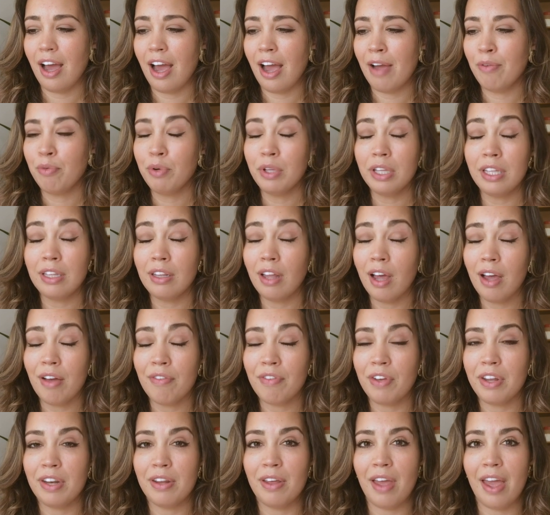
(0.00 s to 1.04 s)
I really love
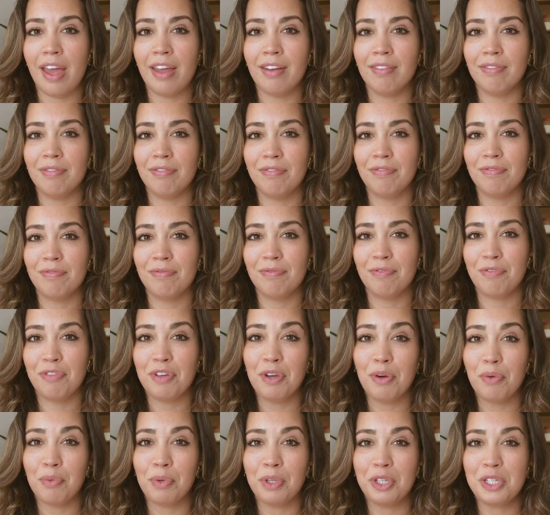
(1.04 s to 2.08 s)
and, and
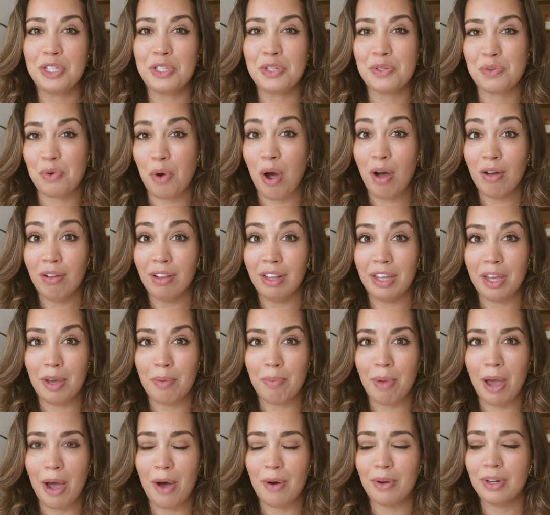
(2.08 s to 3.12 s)
feel really strongly
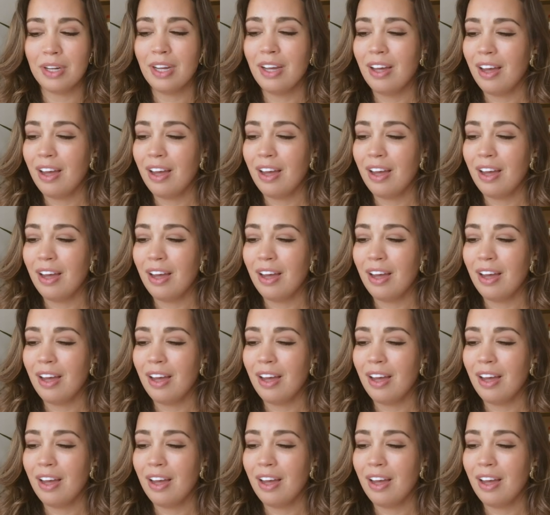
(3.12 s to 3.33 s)
about.